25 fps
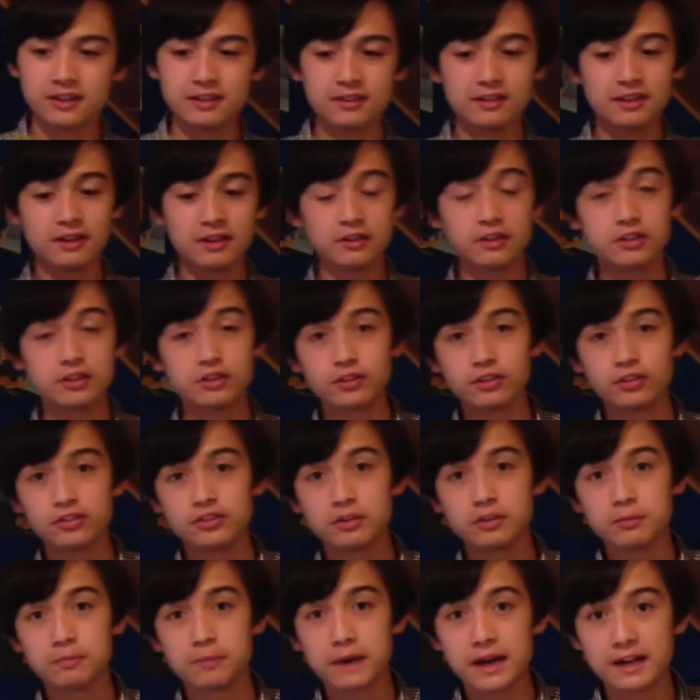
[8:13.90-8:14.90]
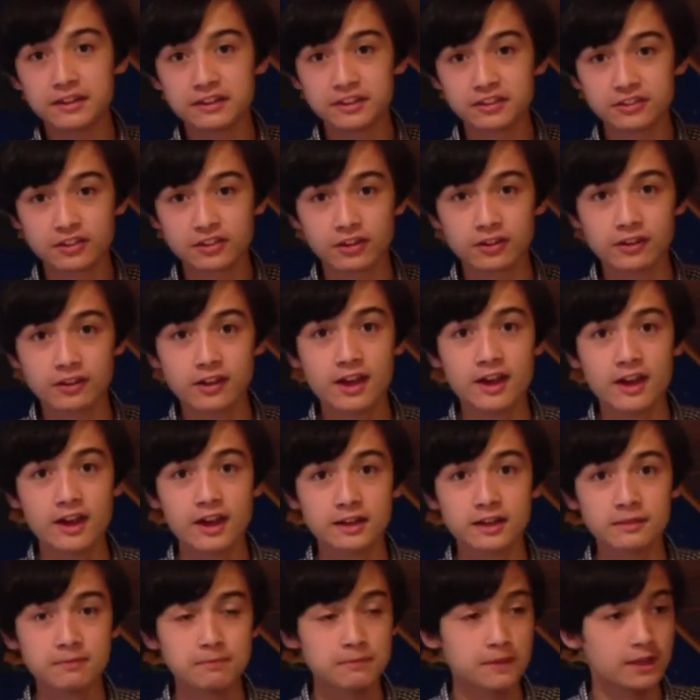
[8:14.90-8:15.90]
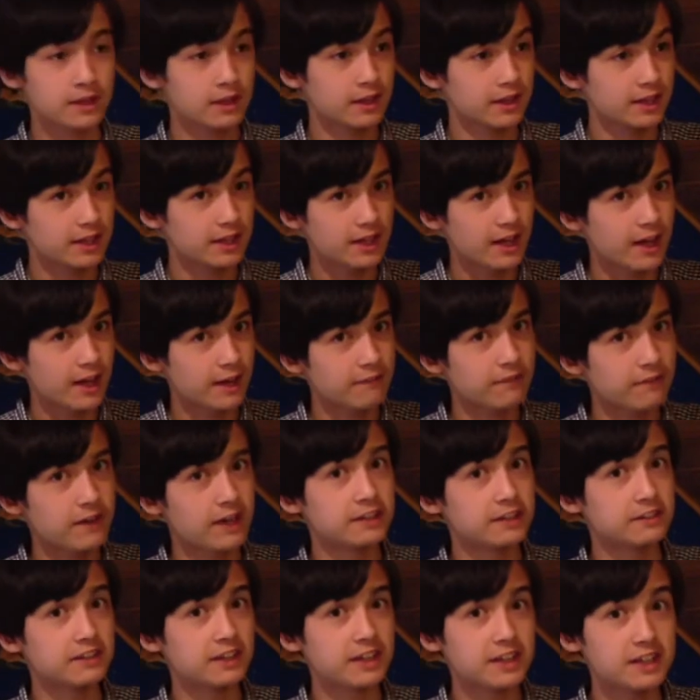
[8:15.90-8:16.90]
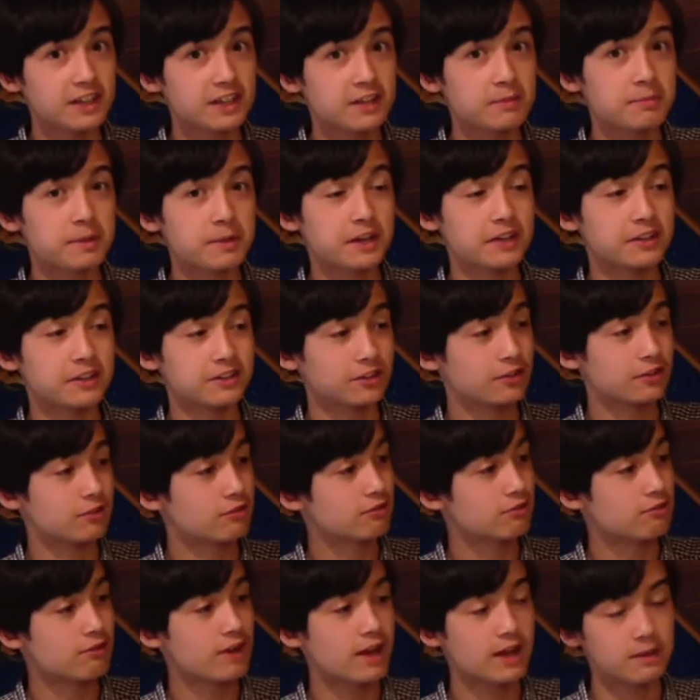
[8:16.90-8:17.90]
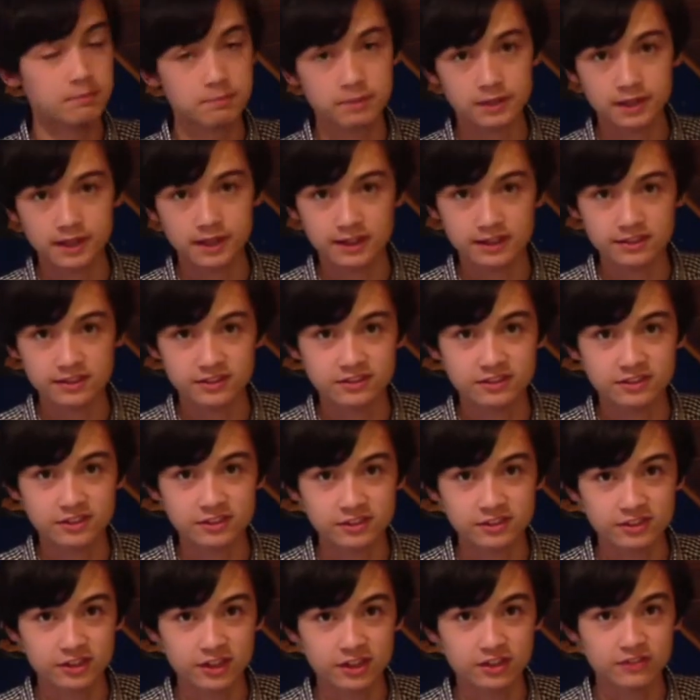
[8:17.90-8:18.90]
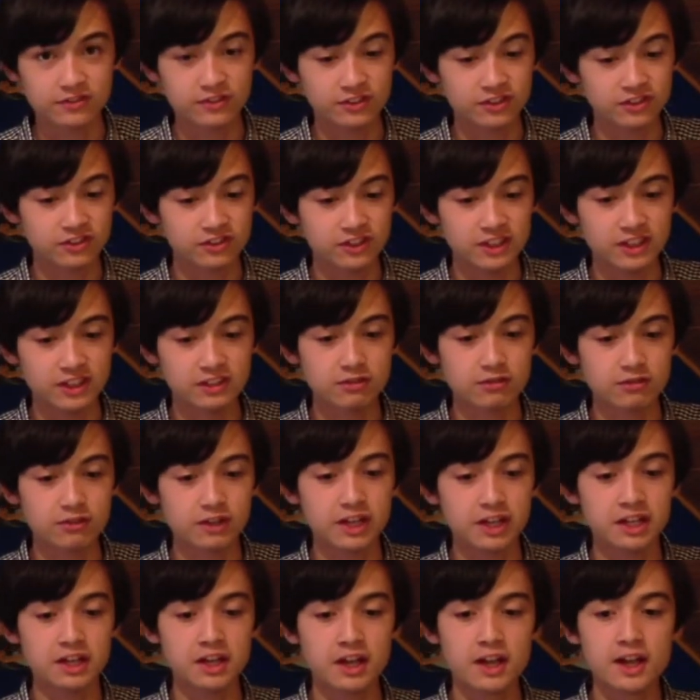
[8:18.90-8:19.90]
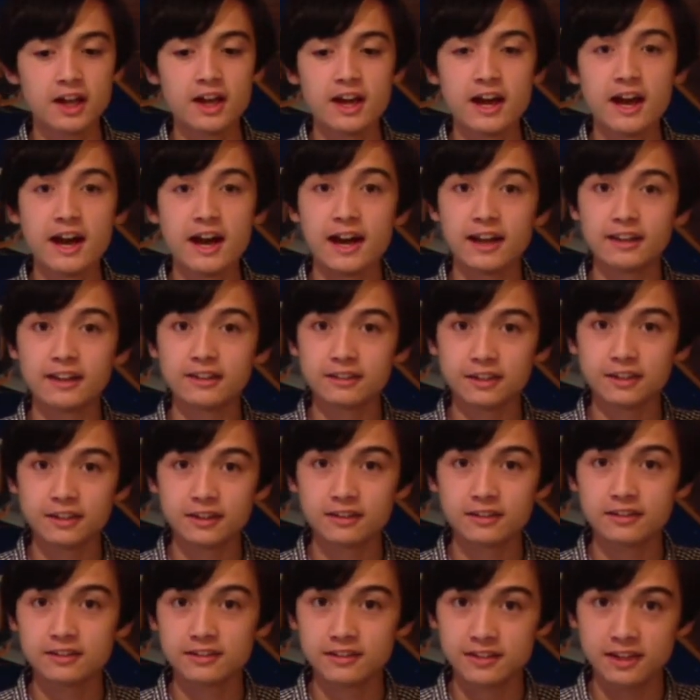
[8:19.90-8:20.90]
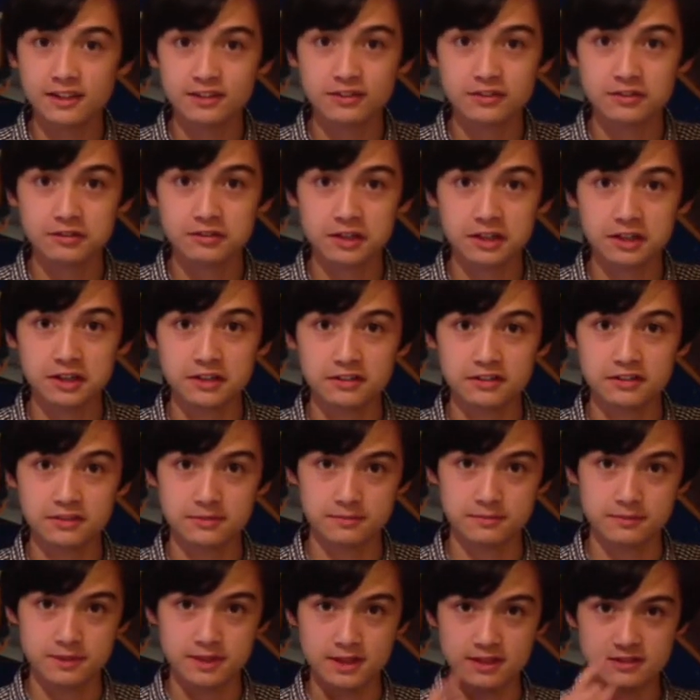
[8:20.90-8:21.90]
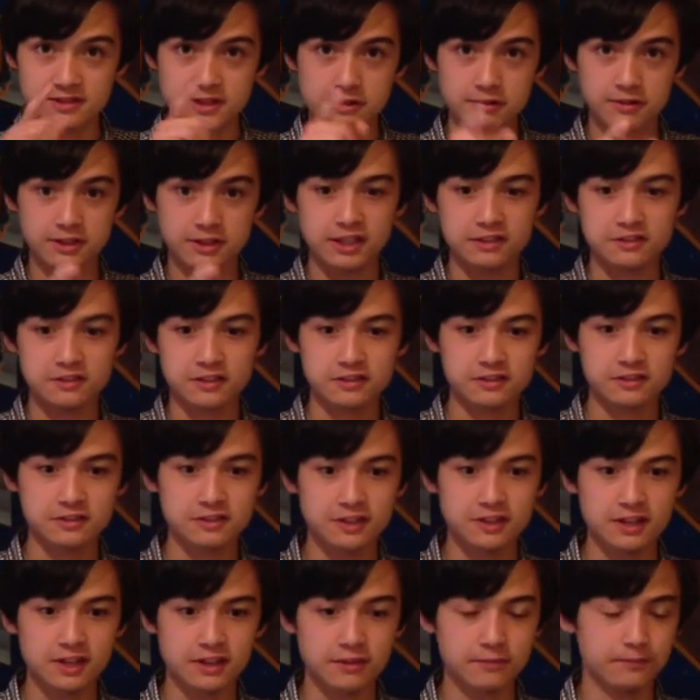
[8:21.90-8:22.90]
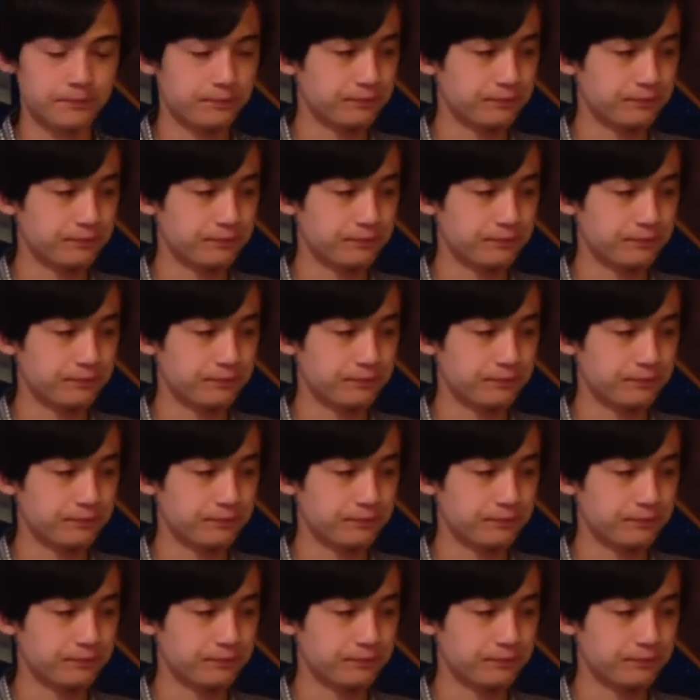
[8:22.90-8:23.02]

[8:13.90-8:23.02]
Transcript: Now, you can also buy these online. I find eBay is a great place to search for scenery and accessories, as I will get onto now.